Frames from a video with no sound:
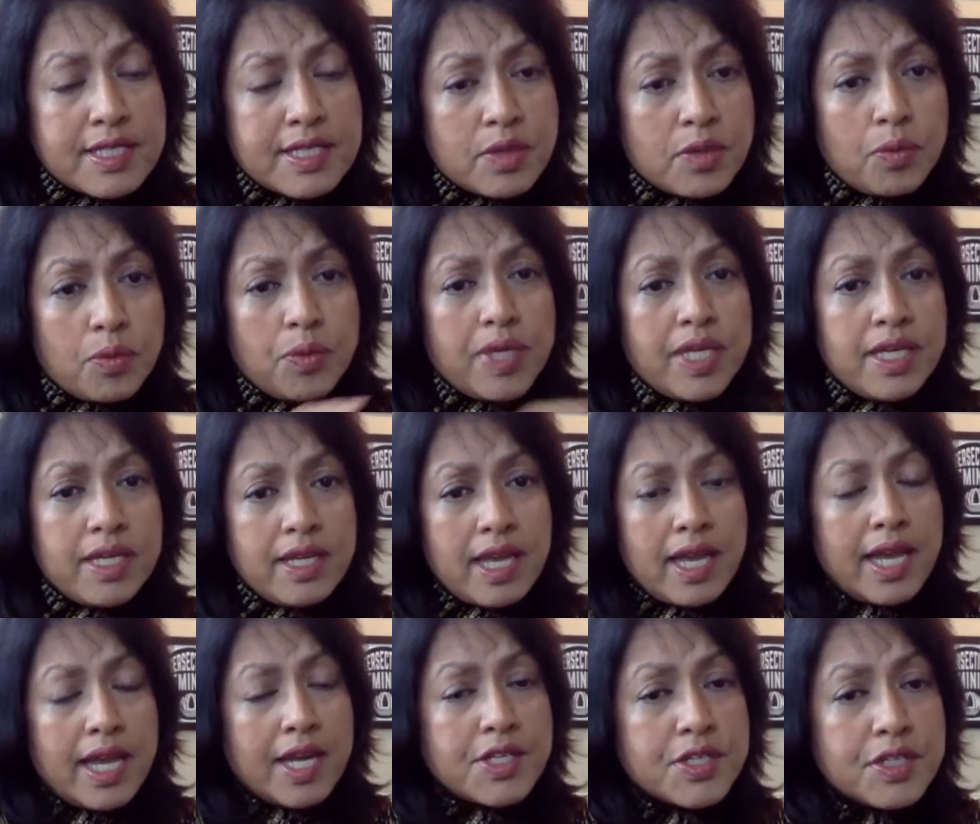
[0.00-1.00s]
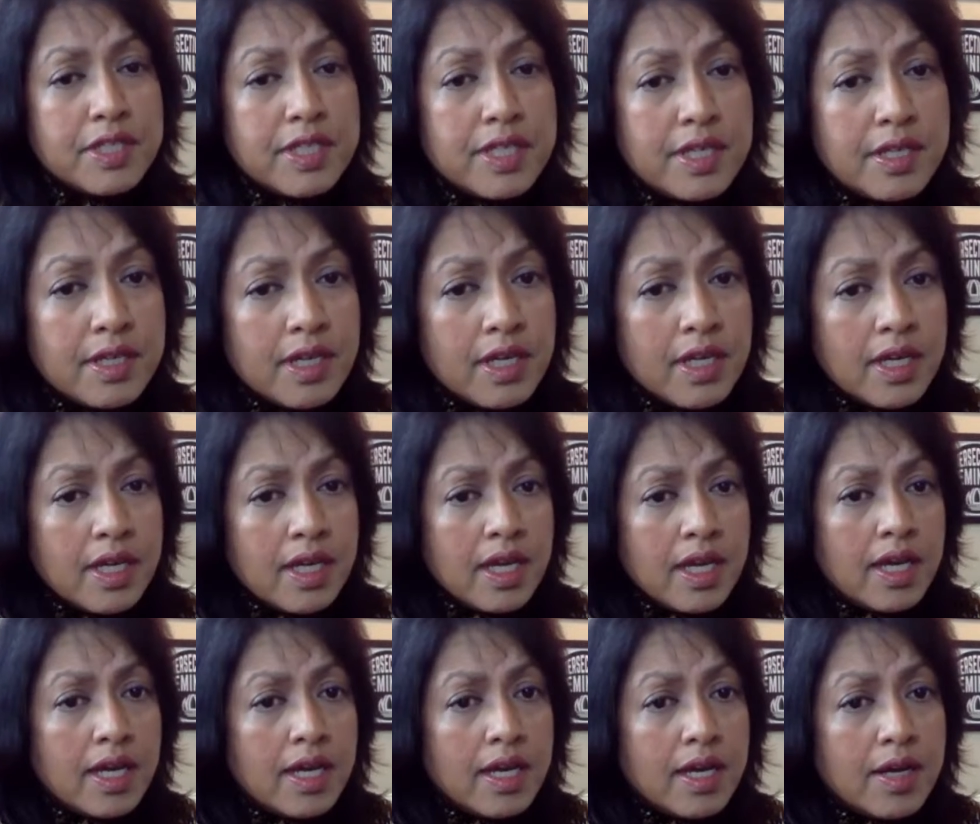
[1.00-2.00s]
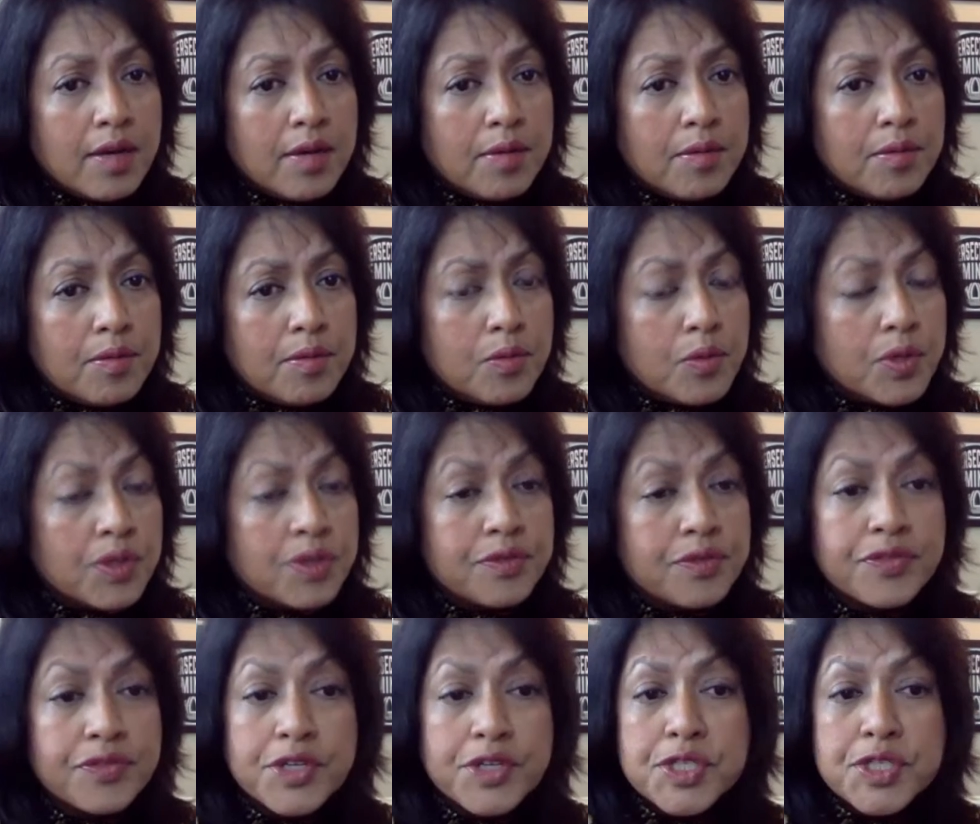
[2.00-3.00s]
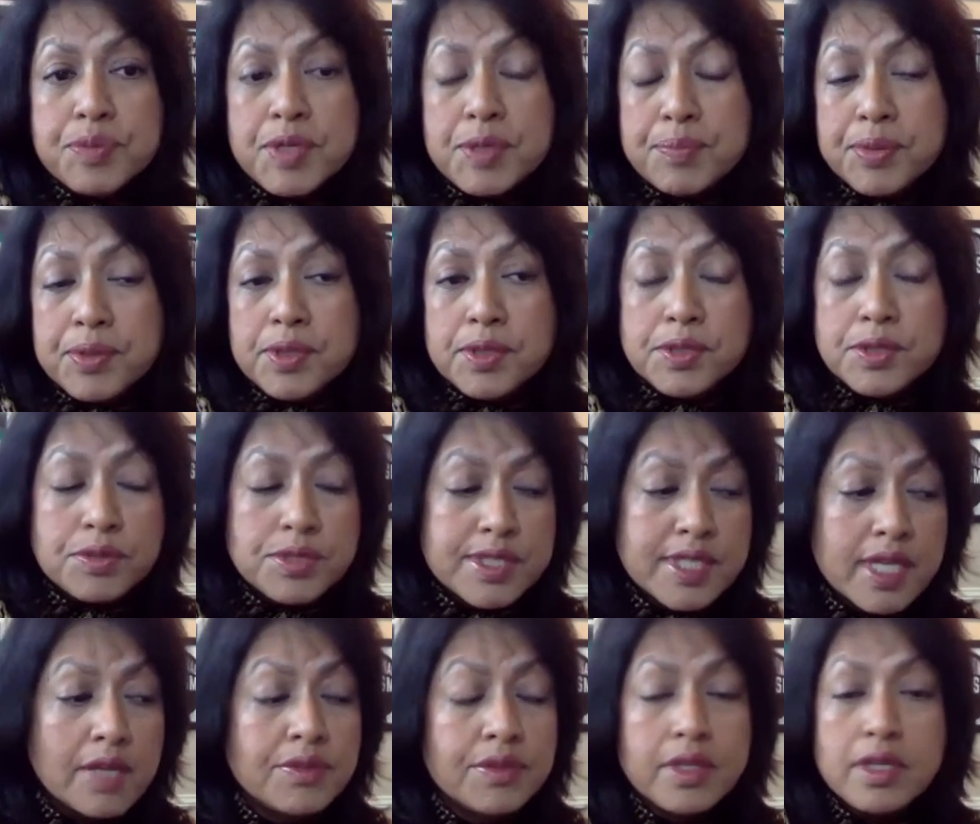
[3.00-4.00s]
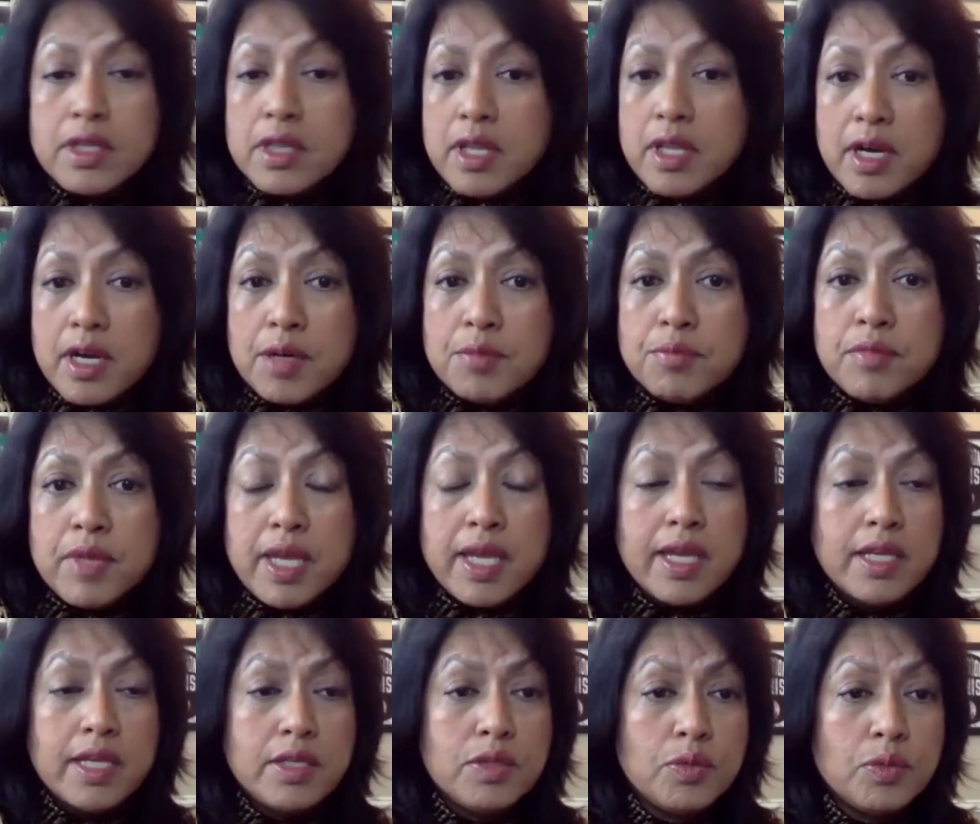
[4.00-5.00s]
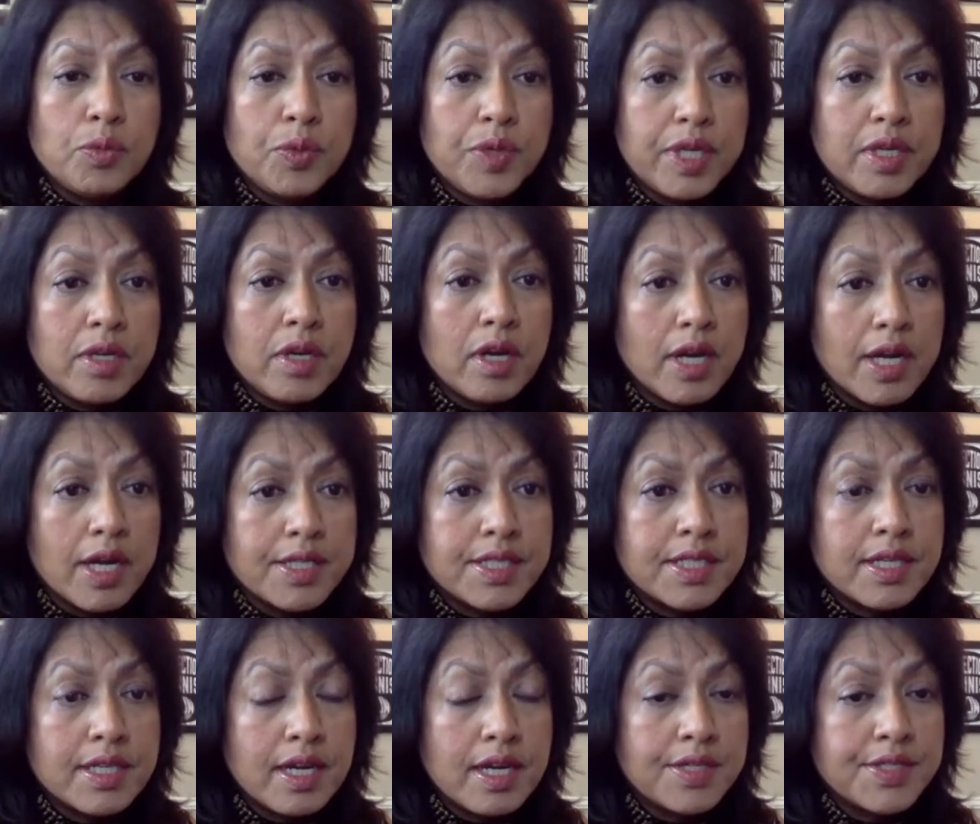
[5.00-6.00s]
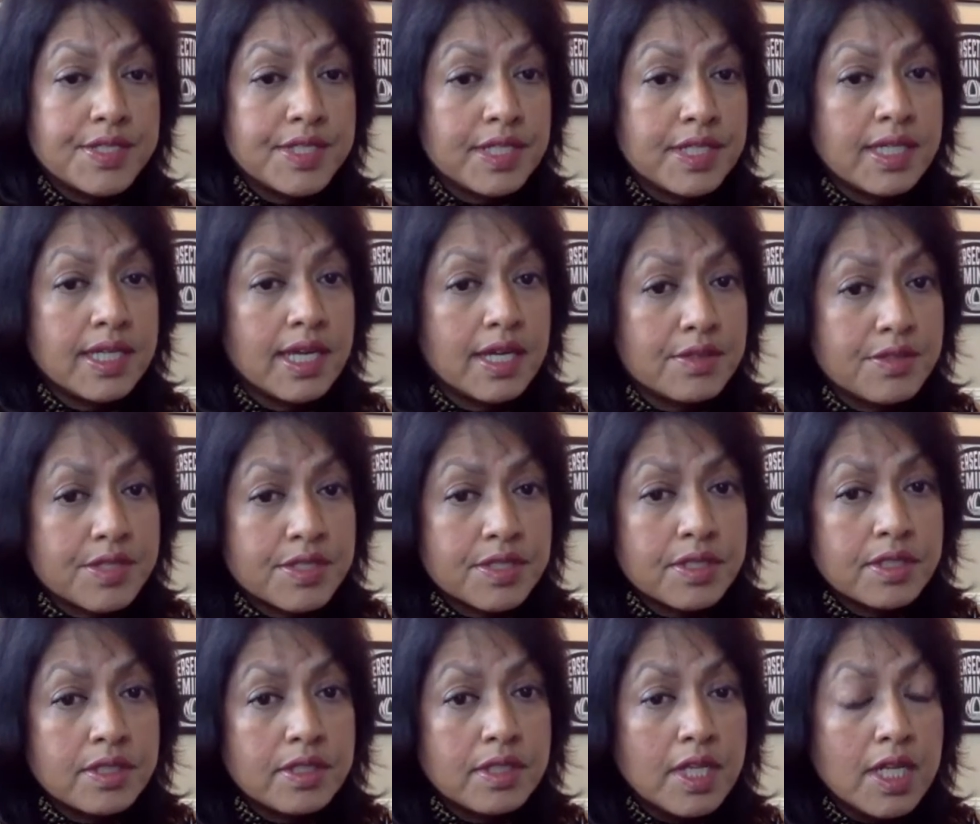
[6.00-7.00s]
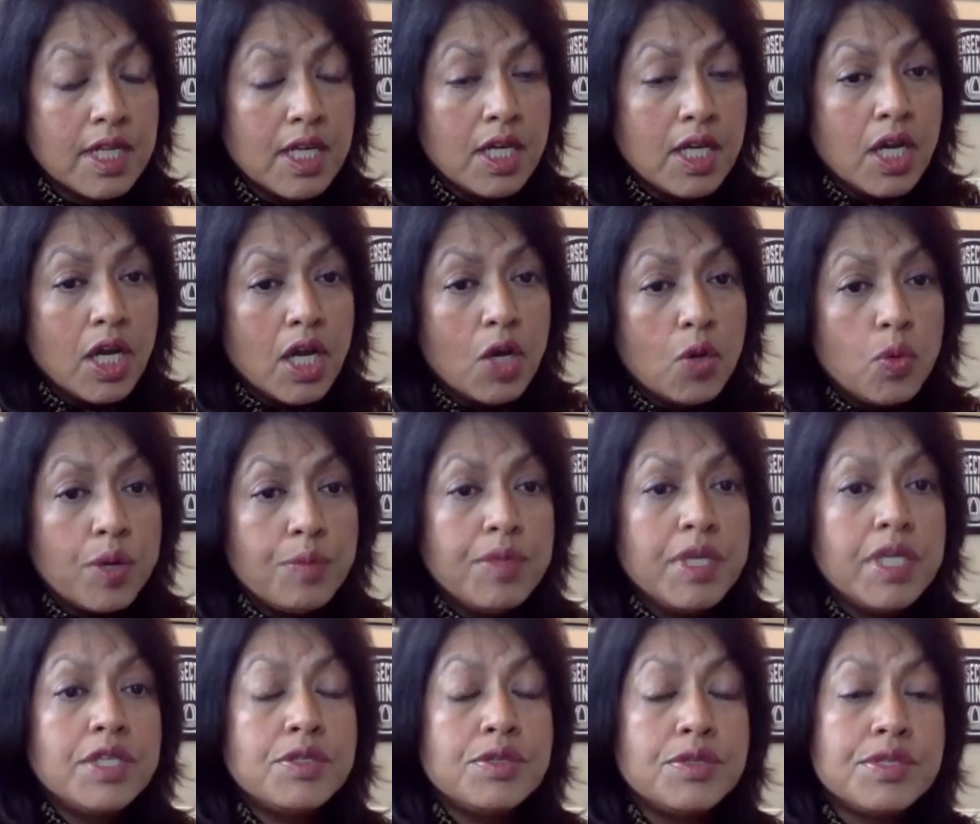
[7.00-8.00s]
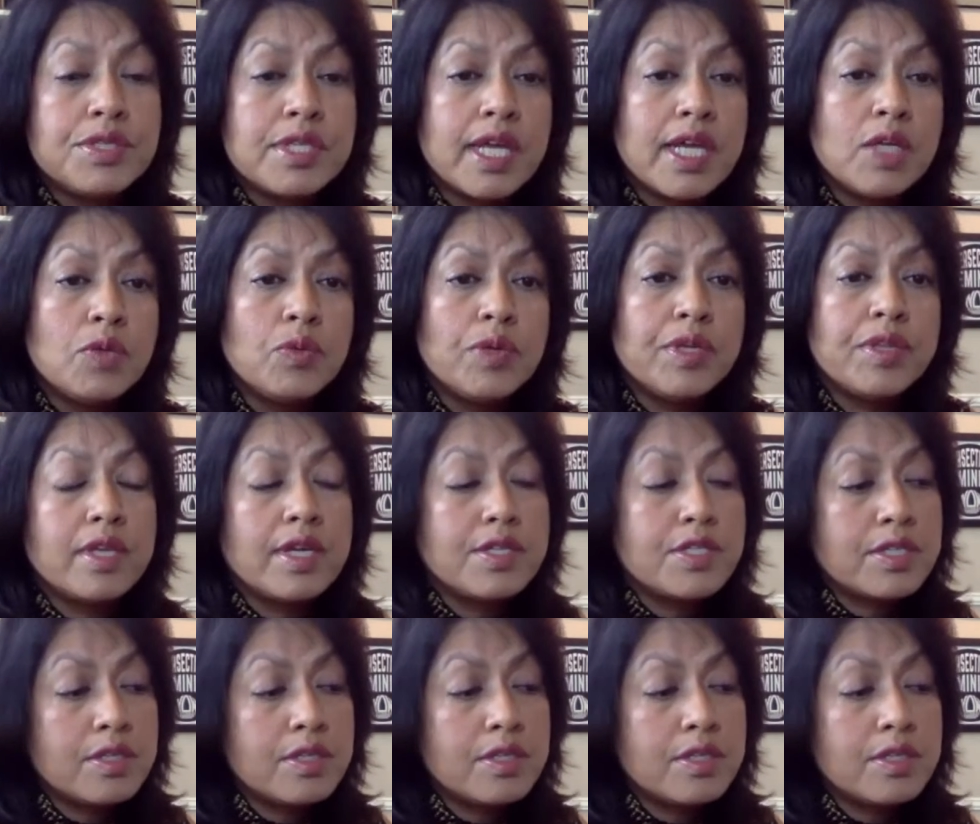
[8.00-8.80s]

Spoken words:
We actually were the first people to sound the alarm, and we got our city council women to stand with us.